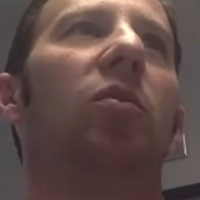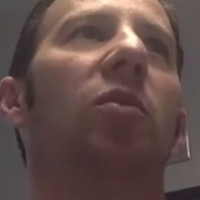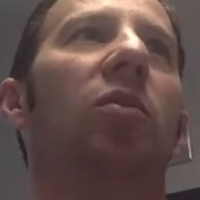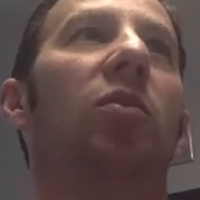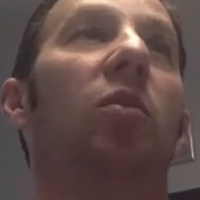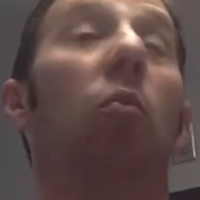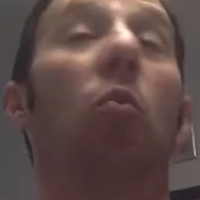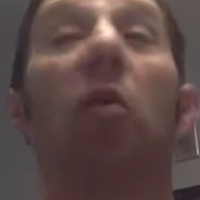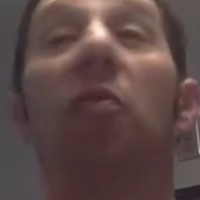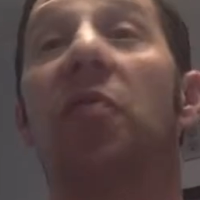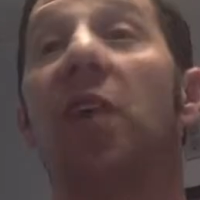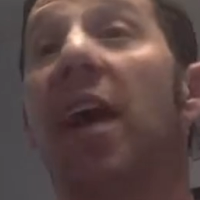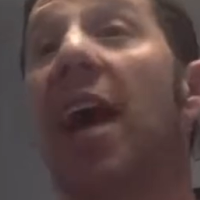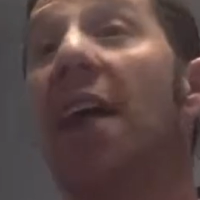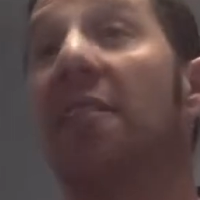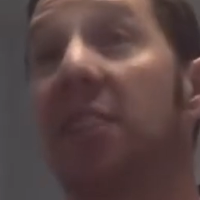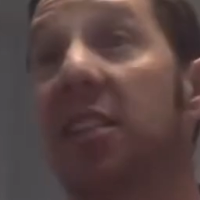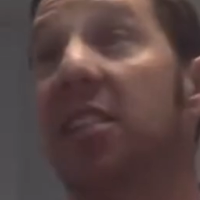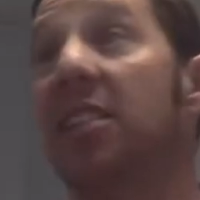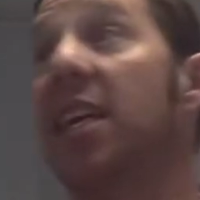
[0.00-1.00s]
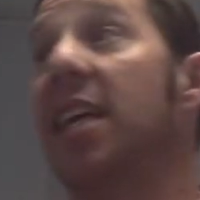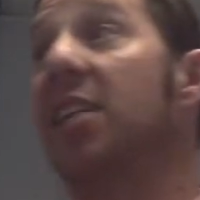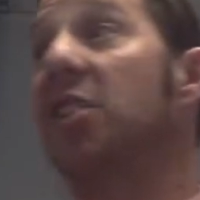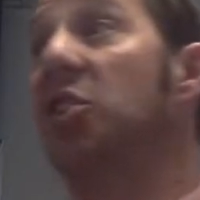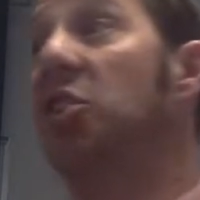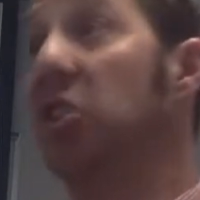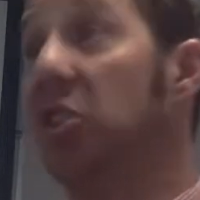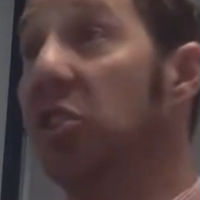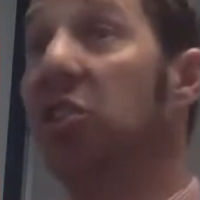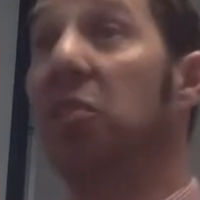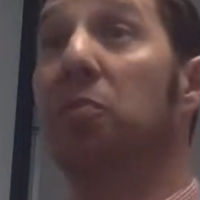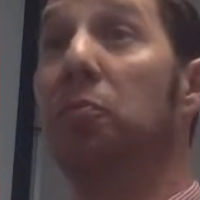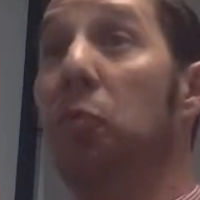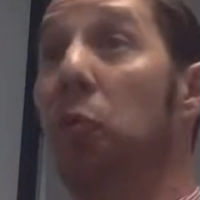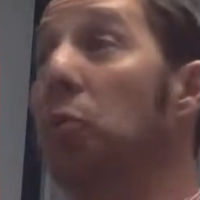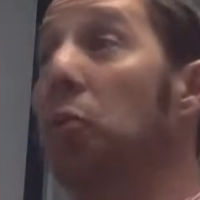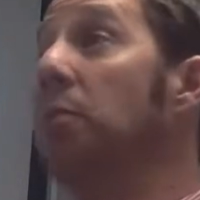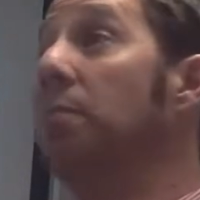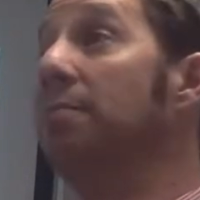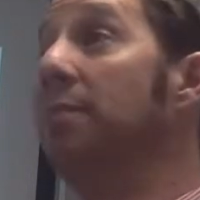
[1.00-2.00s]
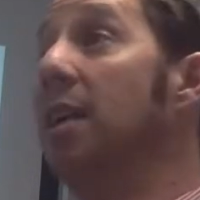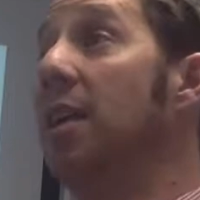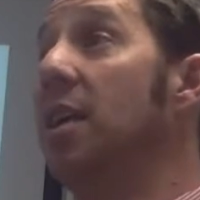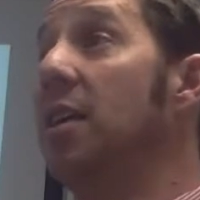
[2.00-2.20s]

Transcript: but what they have to say is just as important.